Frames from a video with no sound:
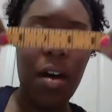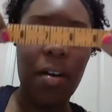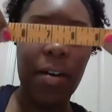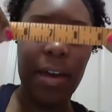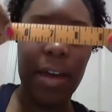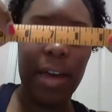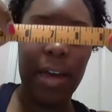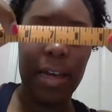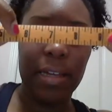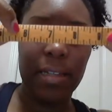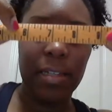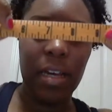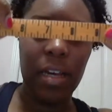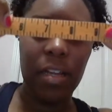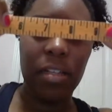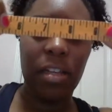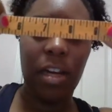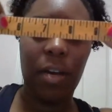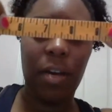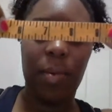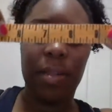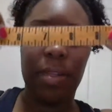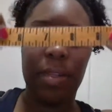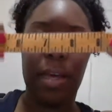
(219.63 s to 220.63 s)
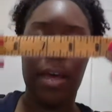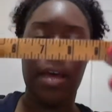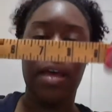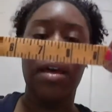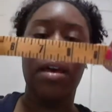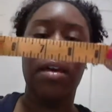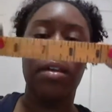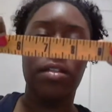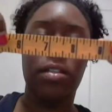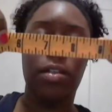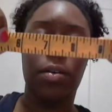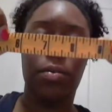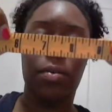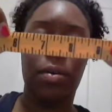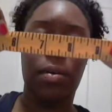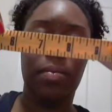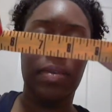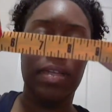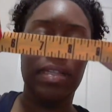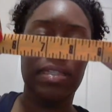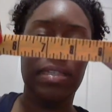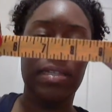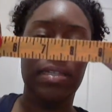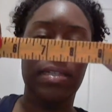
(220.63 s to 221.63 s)
Okay guys, sorry about that.
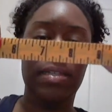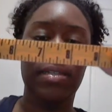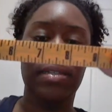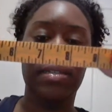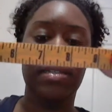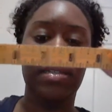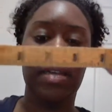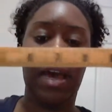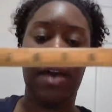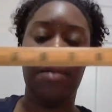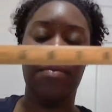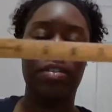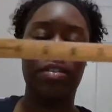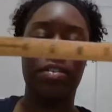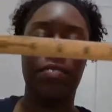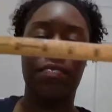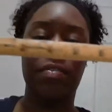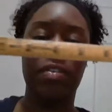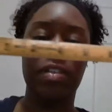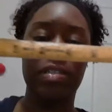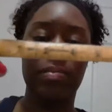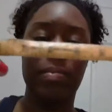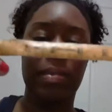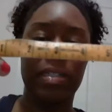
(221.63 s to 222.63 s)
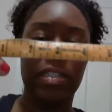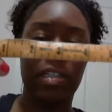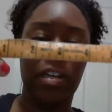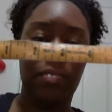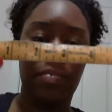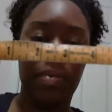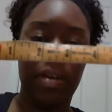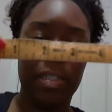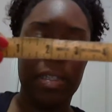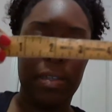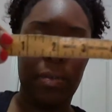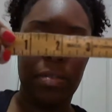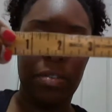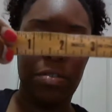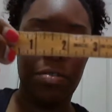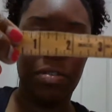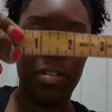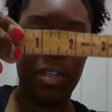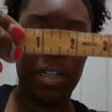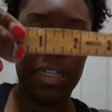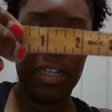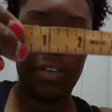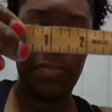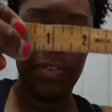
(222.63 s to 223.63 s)
So I was confusing myself because I was
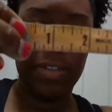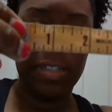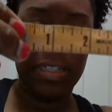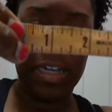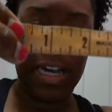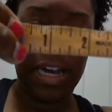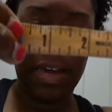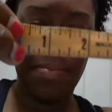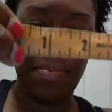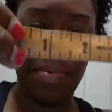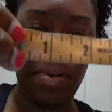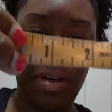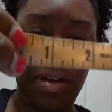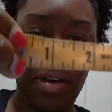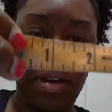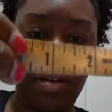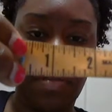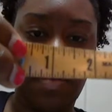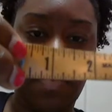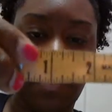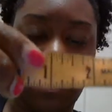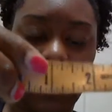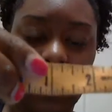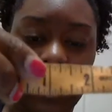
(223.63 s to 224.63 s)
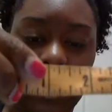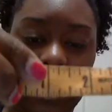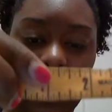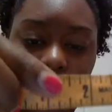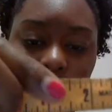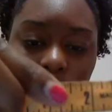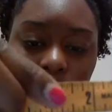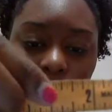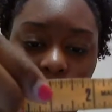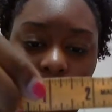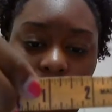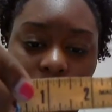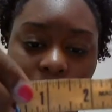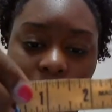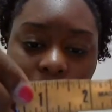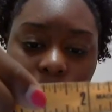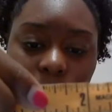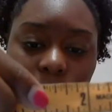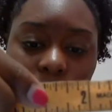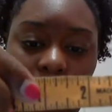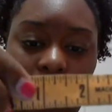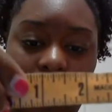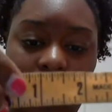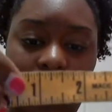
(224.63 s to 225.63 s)
using a different type of, the
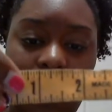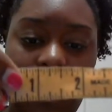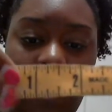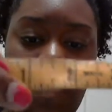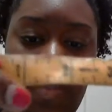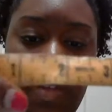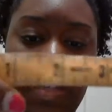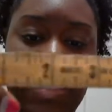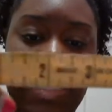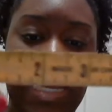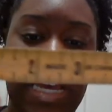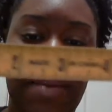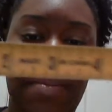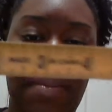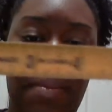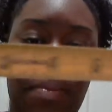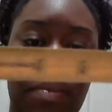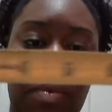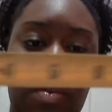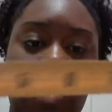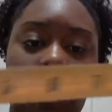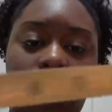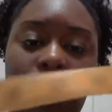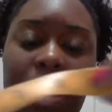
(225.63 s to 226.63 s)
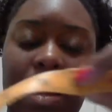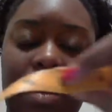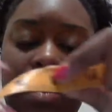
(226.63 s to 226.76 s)
different part of the tape. I'm going to go